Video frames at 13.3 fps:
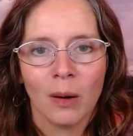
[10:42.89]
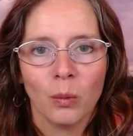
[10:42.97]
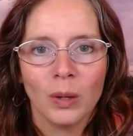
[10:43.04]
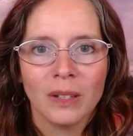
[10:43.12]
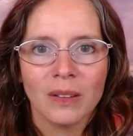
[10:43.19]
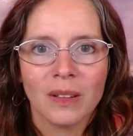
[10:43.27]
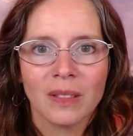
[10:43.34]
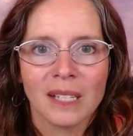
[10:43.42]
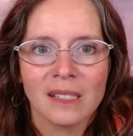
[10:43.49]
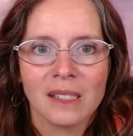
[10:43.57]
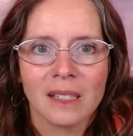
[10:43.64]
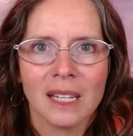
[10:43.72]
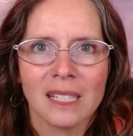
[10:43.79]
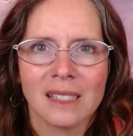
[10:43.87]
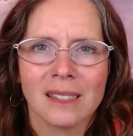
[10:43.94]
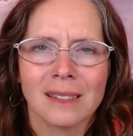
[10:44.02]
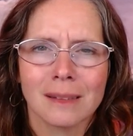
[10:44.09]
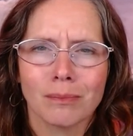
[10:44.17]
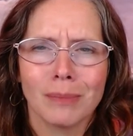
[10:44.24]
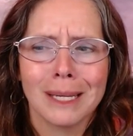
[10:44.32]
one of the things that
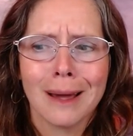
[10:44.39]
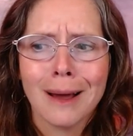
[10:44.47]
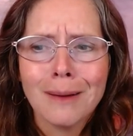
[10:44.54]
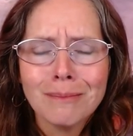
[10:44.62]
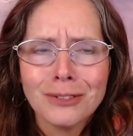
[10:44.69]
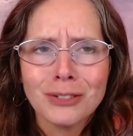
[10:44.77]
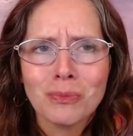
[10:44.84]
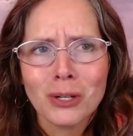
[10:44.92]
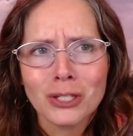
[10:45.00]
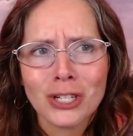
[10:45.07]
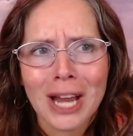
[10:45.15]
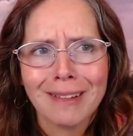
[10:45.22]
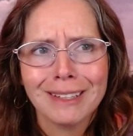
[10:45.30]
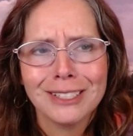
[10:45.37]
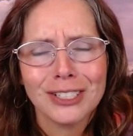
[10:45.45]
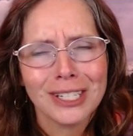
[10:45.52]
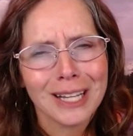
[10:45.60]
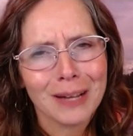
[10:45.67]
has become more challenging,